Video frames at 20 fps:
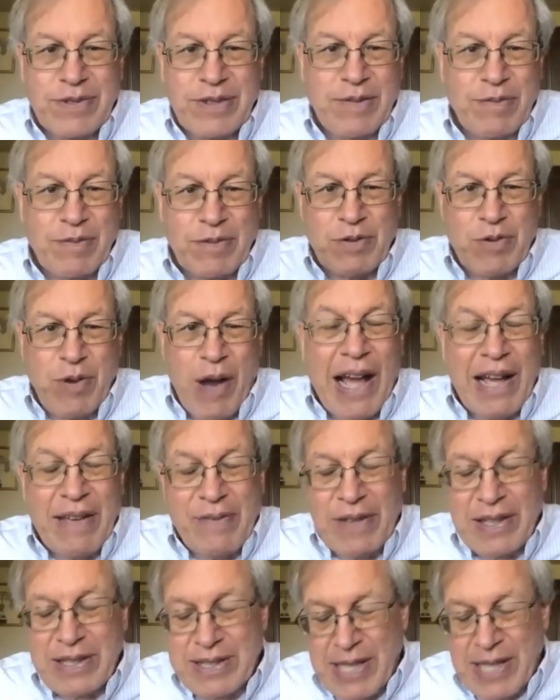
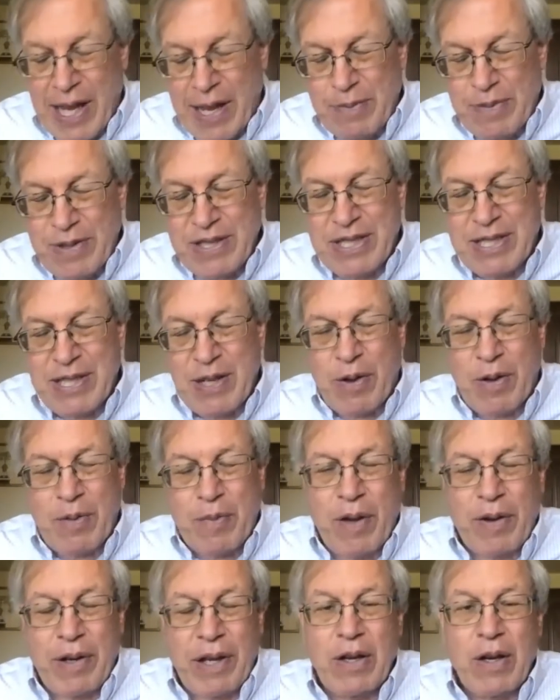drive-in type
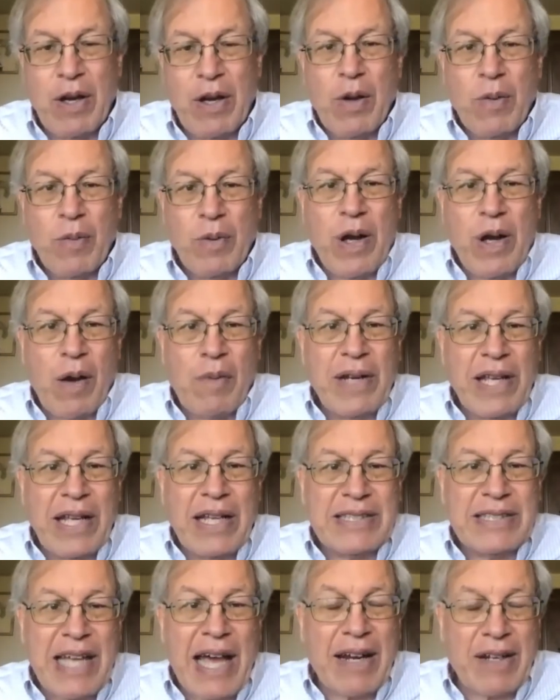ceremony where nobody
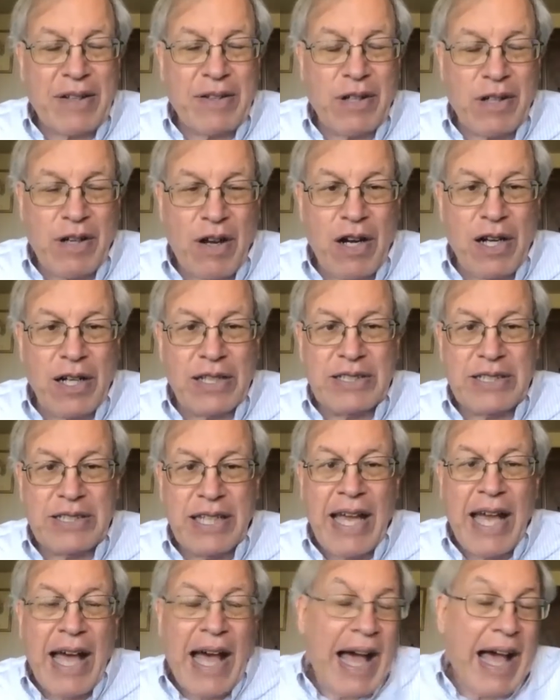gets out of their cars.
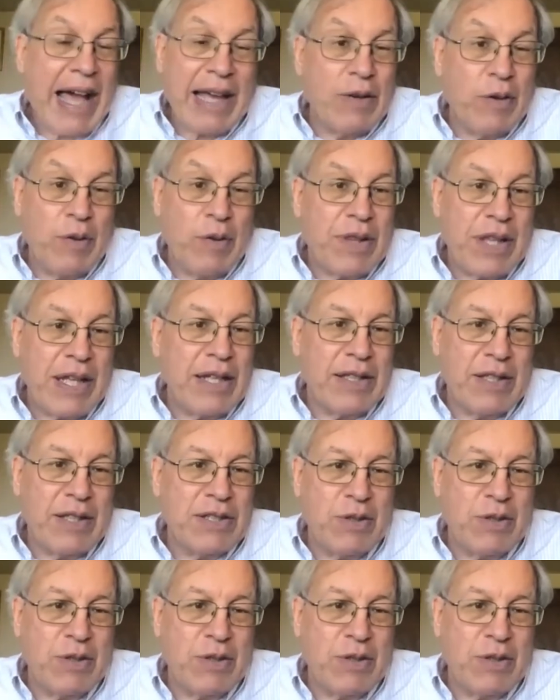I don't think there's a